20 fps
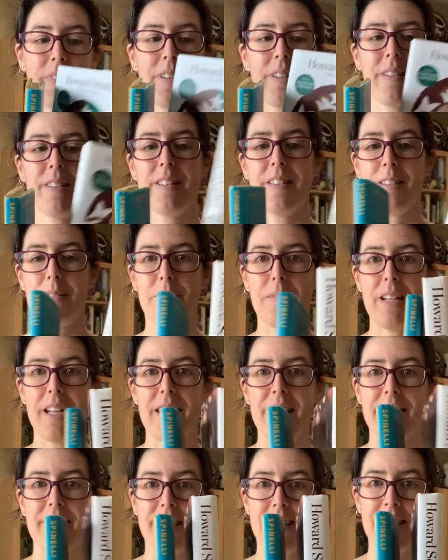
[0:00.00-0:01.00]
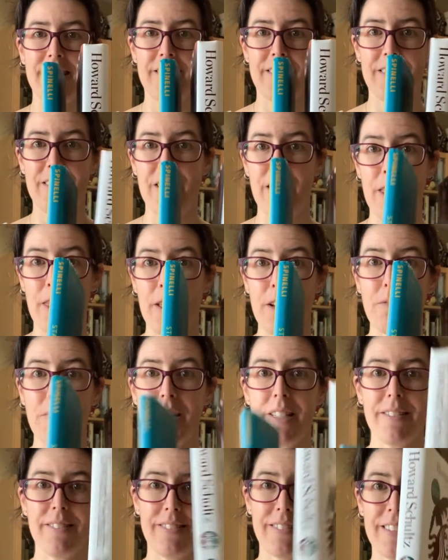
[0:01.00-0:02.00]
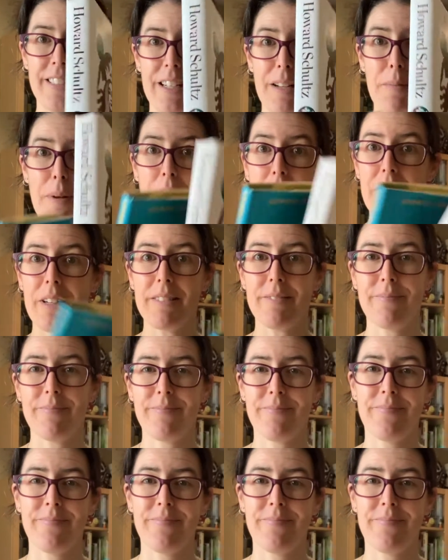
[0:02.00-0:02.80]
some nice thin one and a big one.